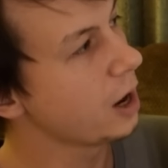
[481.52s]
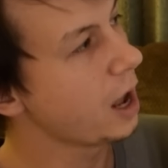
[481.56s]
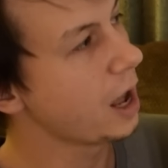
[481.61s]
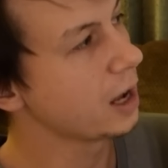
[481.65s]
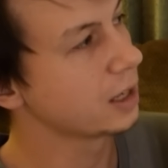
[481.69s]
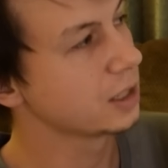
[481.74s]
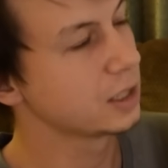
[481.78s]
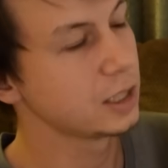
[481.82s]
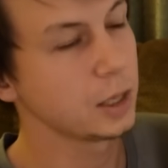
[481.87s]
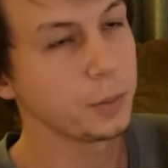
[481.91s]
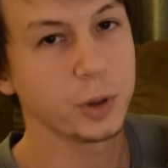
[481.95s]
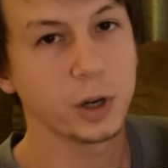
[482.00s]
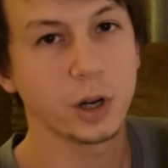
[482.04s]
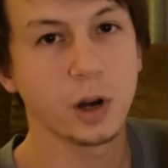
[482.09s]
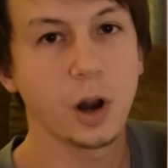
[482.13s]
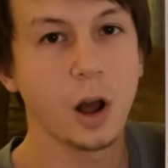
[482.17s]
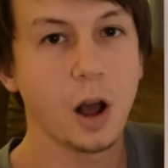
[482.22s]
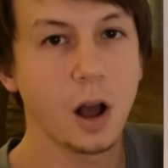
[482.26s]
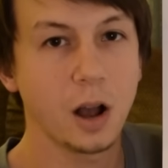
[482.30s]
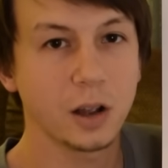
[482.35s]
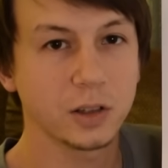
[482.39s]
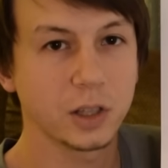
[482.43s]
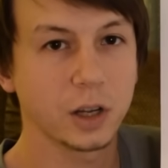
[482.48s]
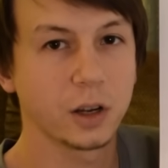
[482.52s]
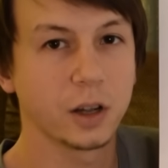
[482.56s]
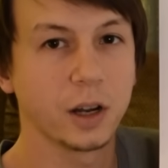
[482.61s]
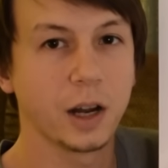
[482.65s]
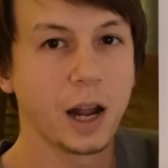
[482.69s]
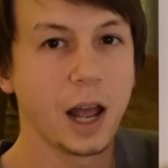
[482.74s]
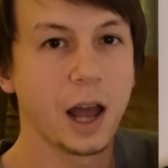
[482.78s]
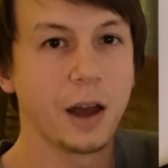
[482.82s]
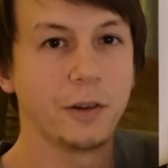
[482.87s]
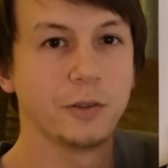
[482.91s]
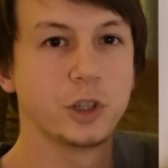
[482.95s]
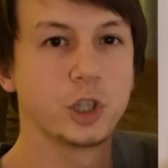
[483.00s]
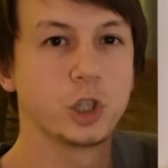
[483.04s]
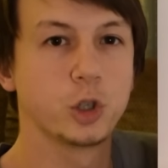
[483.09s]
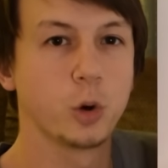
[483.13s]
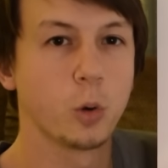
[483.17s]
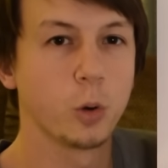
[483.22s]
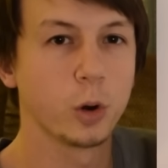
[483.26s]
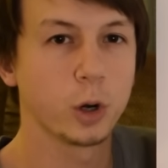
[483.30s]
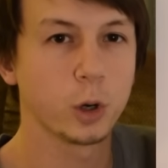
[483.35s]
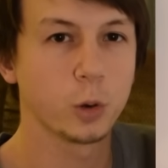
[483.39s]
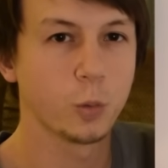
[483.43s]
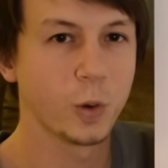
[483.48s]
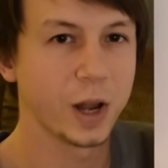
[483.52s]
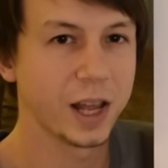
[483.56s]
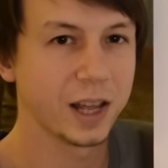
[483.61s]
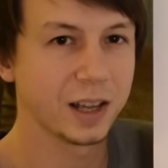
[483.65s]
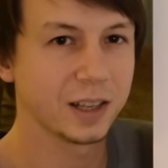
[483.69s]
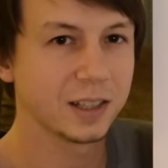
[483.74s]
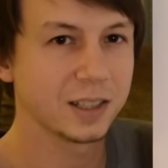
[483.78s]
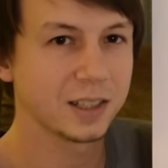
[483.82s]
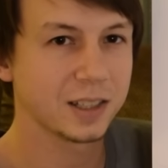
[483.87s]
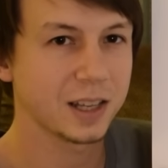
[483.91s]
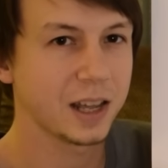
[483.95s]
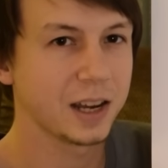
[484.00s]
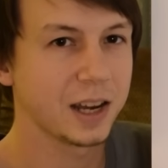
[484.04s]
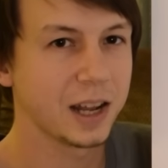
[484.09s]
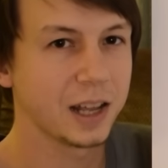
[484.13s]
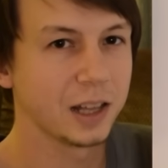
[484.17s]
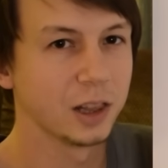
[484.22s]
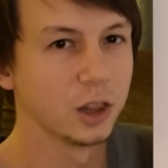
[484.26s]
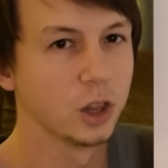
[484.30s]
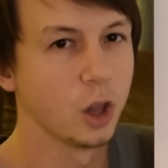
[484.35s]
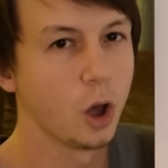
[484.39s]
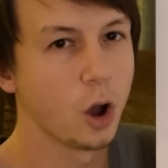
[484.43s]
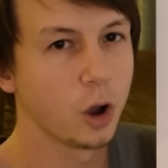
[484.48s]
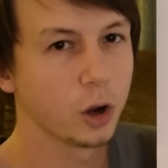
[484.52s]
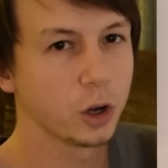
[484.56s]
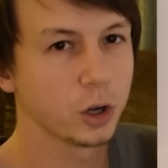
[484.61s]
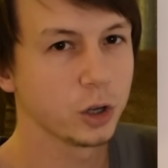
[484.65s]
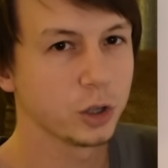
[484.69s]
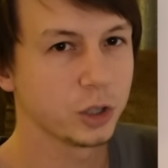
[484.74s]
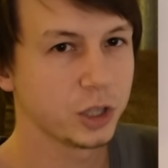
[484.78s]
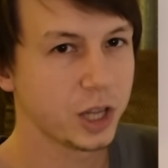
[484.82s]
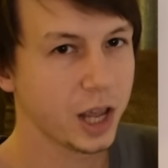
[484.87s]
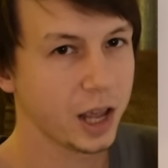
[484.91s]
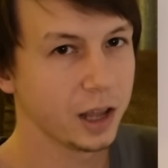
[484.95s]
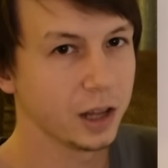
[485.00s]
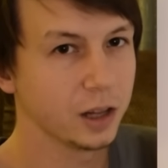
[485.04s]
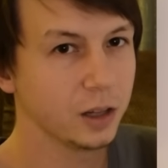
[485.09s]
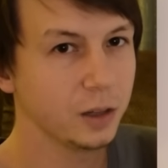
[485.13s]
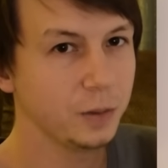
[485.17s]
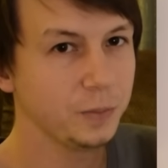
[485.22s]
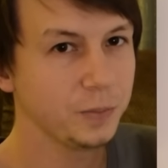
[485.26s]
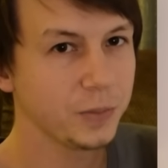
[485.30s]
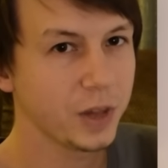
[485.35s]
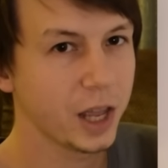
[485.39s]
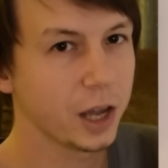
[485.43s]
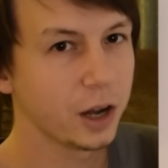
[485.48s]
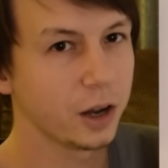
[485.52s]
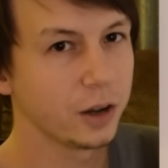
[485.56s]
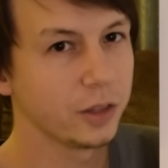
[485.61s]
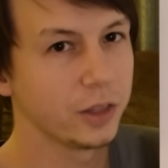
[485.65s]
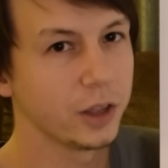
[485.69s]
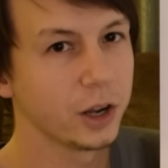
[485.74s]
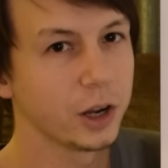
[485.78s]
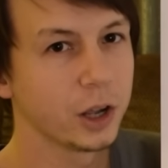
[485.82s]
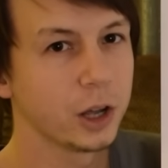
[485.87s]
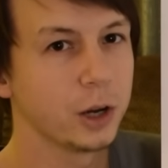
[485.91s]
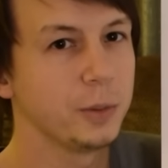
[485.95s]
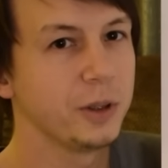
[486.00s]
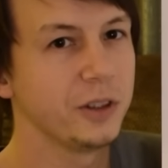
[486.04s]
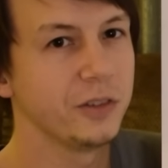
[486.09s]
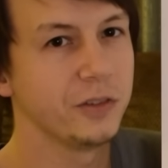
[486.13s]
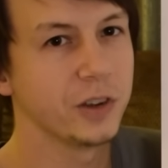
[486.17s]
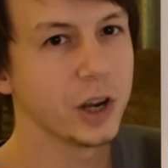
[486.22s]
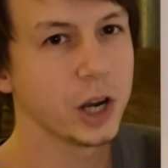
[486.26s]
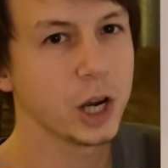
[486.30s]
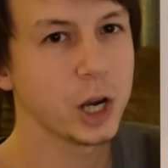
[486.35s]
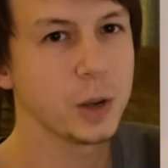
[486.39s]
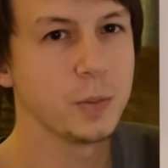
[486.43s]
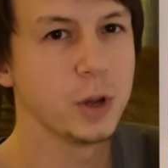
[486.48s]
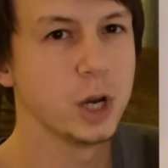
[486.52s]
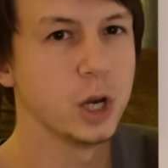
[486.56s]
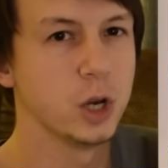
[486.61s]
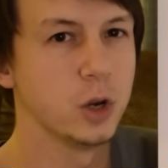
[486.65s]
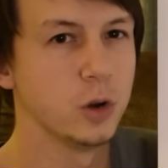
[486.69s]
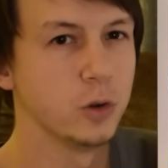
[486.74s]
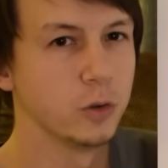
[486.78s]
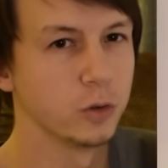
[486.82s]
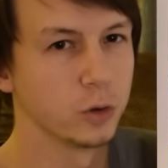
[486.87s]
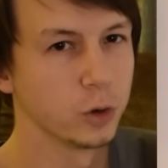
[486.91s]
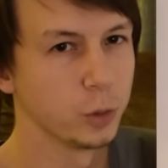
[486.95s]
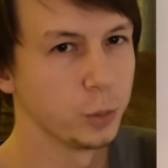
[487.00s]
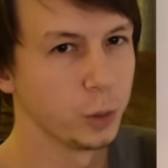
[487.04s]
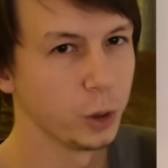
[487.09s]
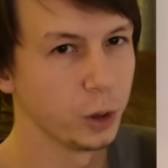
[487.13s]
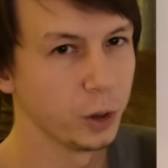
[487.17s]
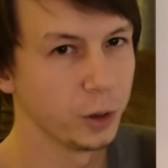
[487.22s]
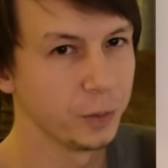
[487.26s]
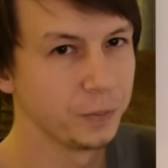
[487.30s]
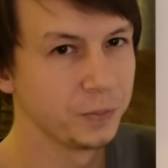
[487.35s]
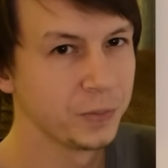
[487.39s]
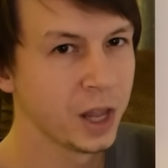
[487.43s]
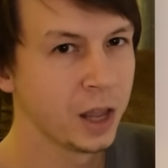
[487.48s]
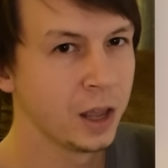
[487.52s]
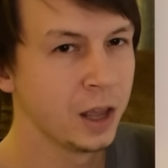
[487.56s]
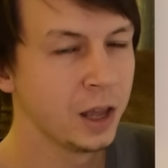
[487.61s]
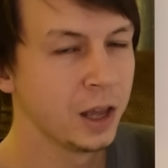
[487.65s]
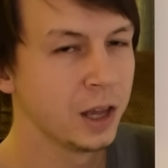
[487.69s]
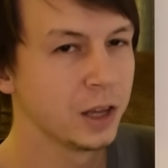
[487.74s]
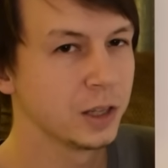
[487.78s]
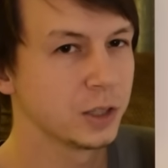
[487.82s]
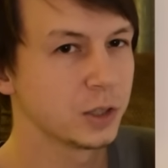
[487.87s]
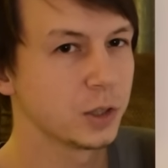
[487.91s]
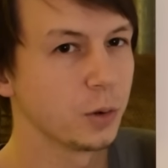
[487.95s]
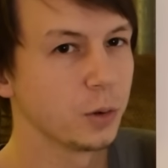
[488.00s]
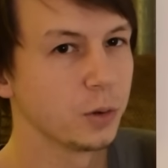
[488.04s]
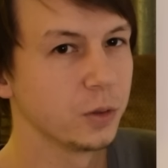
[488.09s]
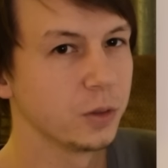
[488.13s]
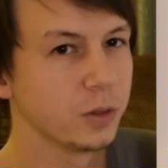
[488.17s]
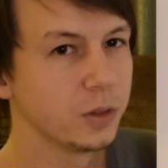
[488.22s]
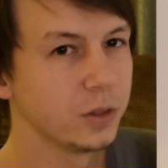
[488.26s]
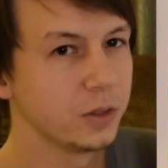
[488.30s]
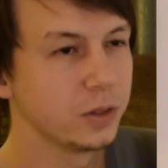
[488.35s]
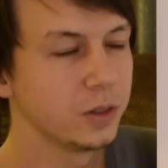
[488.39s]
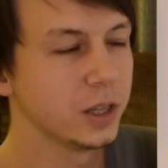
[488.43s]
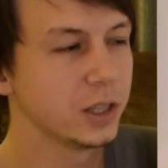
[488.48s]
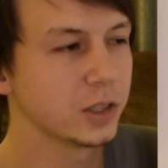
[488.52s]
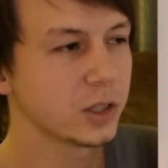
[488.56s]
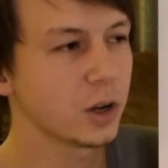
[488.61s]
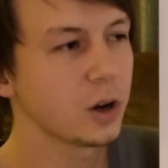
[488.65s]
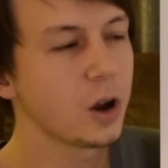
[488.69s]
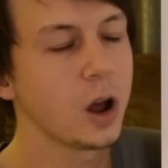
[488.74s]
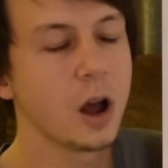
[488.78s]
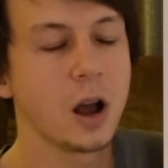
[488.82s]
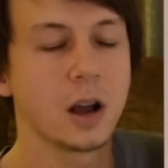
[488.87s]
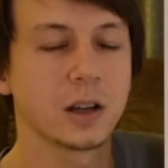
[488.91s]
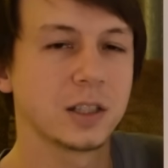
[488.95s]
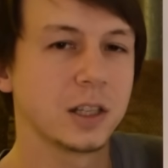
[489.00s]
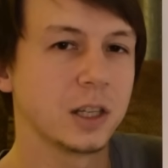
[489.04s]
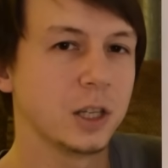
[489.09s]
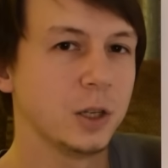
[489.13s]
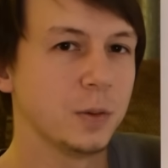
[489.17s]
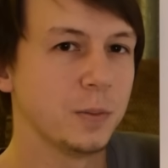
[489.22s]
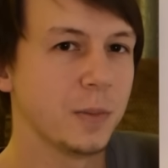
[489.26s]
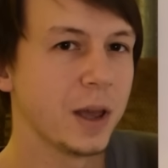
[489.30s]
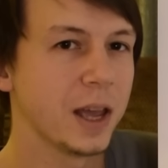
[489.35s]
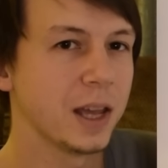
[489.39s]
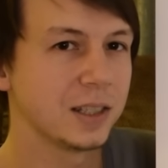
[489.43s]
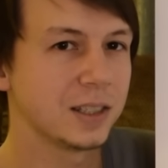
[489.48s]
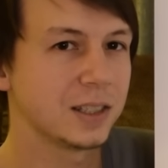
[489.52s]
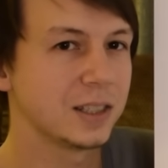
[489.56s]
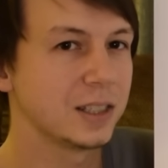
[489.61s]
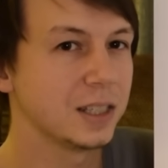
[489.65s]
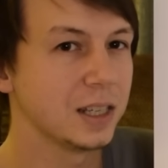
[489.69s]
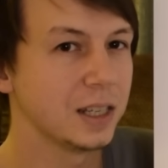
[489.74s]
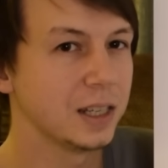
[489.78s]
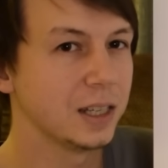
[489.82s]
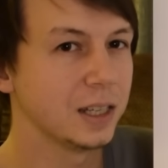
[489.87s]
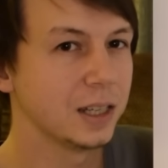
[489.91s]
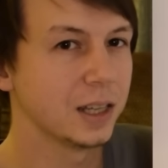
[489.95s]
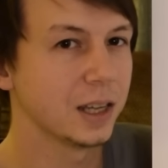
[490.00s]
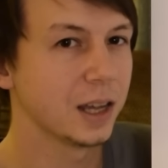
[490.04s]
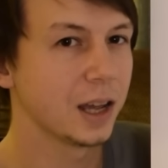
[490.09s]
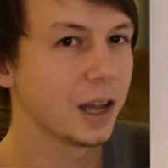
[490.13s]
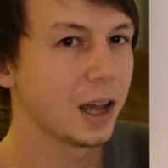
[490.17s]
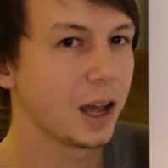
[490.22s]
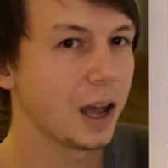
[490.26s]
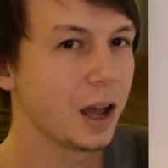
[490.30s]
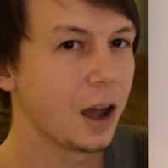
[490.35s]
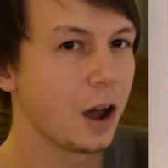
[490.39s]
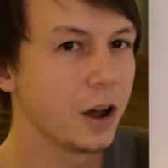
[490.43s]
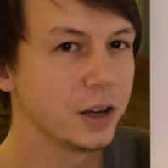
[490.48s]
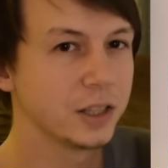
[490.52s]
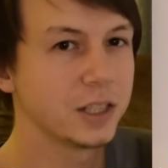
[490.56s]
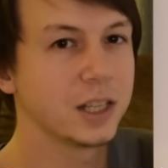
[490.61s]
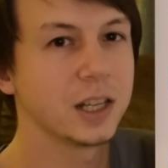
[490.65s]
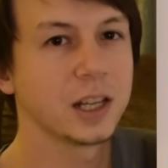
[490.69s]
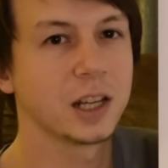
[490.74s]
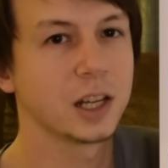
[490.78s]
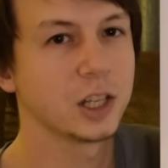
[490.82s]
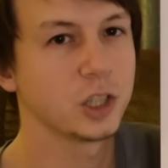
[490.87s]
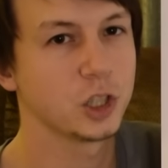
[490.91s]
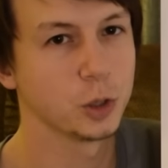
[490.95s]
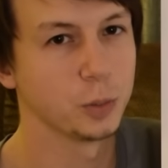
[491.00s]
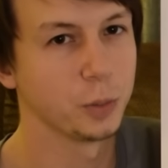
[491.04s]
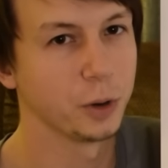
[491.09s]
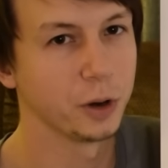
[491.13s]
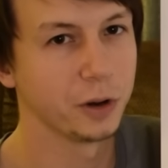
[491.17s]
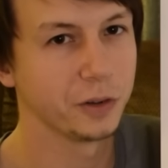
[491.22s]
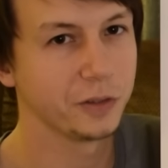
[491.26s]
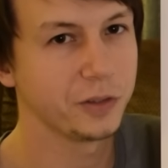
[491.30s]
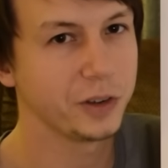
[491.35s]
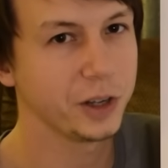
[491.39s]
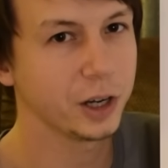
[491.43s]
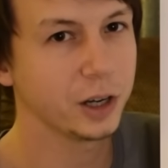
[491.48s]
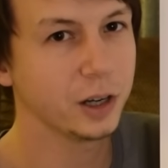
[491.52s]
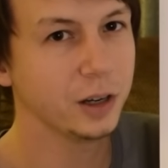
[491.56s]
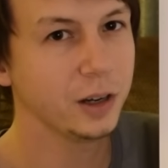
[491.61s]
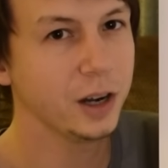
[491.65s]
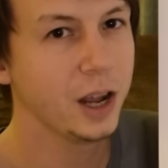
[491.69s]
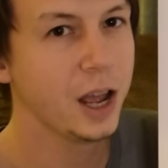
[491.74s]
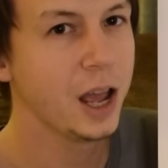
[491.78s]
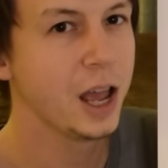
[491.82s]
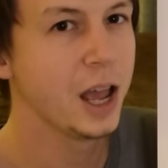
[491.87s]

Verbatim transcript: accipiter hawks are gonna have shorter wings and a longer tail, and they're gonna be very maneuverable. So these are hawks that you may see hunting at your bird feeder,